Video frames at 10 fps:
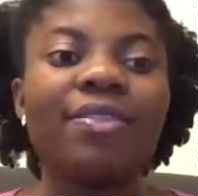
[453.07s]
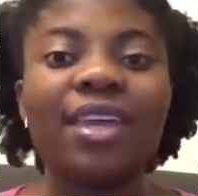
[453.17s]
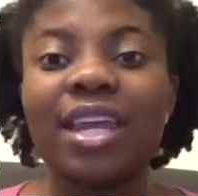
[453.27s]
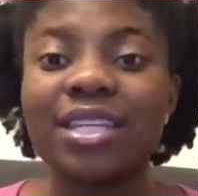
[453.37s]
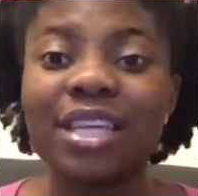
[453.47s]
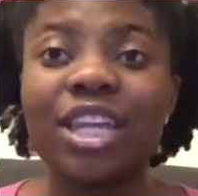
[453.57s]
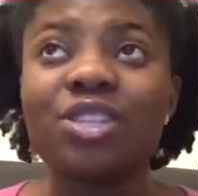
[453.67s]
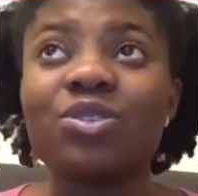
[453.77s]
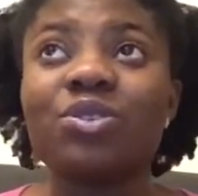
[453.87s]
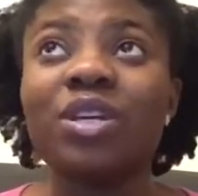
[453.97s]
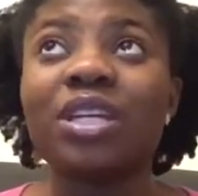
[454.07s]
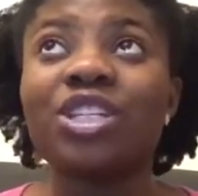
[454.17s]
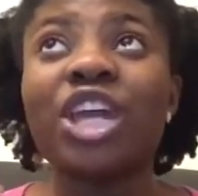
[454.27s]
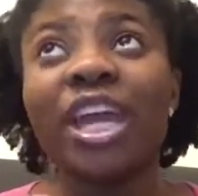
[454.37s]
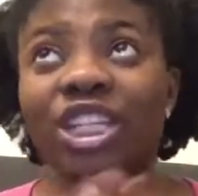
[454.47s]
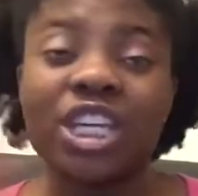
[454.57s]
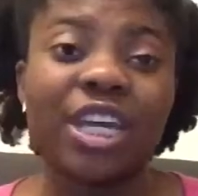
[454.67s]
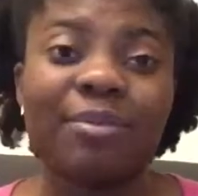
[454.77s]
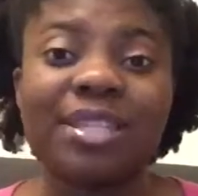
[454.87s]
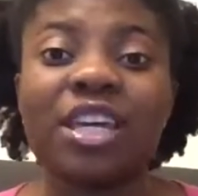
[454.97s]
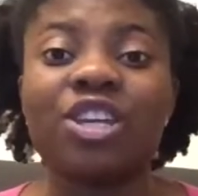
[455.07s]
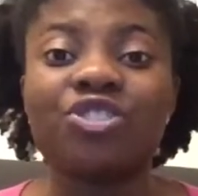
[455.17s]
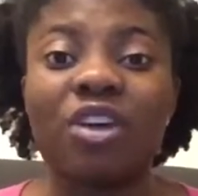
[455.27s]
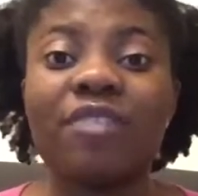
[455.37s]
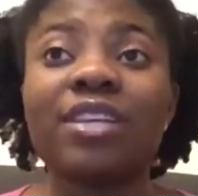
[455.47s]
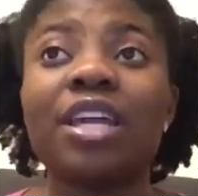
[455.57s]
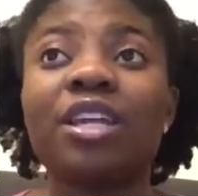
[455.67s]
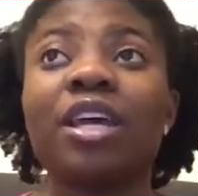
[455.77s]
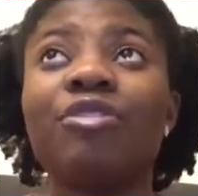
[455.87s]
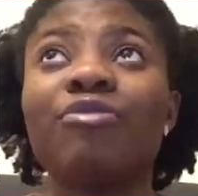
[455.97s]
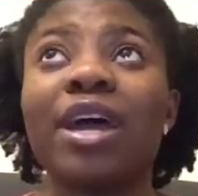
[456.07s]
Then I decided to change it in my second draft and